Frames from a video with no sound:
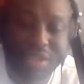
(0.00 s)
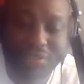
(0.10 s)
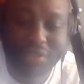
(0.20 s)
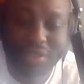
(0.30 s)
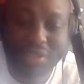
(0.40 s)

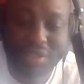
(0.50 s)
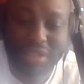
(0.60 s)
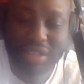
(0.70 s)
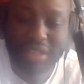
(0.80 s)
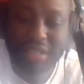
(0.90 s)
after
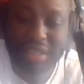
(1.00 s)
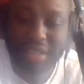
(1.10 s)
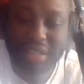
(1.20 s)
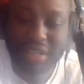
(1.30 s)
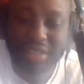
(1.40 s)

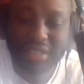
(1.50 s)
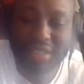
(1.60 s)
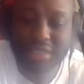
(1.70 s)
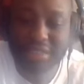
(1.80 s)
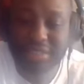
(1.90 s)
that
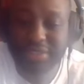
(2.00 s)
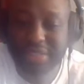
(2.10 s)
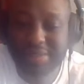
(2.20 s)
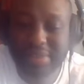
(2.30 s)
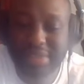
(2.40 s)
Achilles
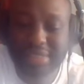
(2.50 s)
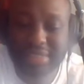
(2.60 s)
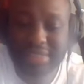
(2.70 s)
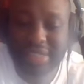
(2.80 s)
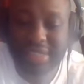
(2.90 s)
injury. But
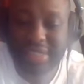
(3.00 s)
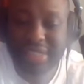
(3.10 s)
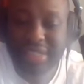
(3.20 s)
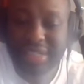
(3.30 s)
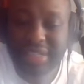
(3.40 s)

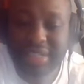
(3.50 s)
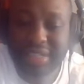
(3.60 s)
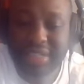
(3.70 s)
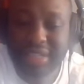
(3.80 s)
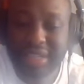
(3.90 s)

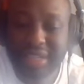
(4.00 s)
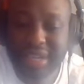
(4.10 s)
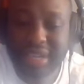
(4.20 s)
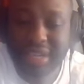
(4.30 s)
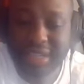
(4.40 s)
I
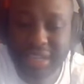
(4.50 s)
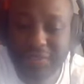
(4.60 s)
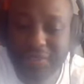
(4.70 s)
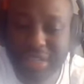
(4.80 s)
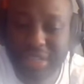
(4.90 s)
kind of had a
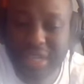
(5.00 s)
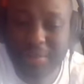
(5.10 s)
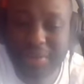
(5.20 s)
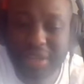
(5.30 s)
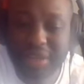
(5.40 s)
gut feeling
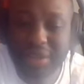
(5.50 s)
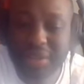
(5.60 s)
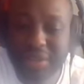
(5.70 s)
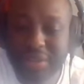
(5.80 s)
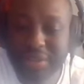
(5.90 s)
that
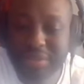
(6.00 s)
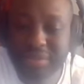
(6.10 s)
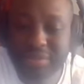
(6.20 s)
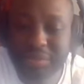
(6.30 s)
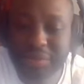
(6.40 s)
Pereira
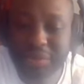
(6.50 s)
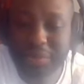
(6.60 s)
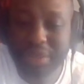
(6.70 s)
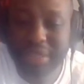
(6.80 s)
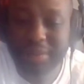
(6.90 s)
would
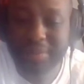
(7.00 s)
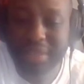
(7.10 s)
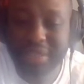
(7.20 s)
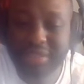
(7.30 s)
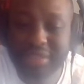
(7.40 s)
win.
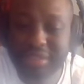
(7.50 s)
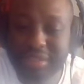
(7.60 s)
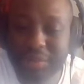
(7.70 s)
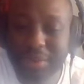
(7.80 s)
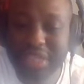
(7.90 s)
But
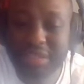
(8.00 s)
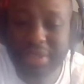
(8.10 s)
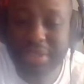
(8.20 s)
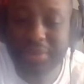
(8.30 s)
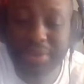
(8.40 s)
the way he's
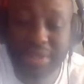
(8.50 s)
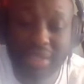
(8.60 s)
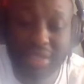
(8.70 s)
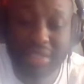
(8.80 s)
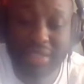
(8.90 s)
been doing
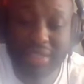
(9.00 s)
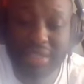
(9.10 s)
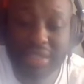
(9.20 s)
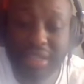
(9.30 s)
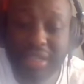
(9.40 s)
it,
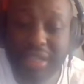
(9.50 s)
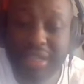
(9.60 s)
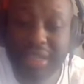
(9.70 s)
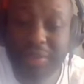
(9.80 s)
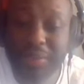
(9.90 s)

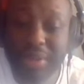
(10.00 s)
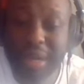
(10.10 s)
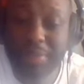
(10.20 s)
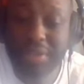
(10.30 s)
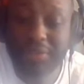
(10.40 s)
went
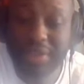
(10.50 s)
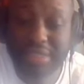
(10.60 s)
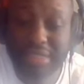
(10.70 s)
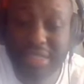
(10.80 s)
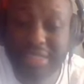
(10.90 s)
up a
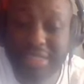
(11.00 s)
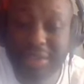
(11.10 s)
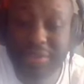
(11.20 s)
division, he's still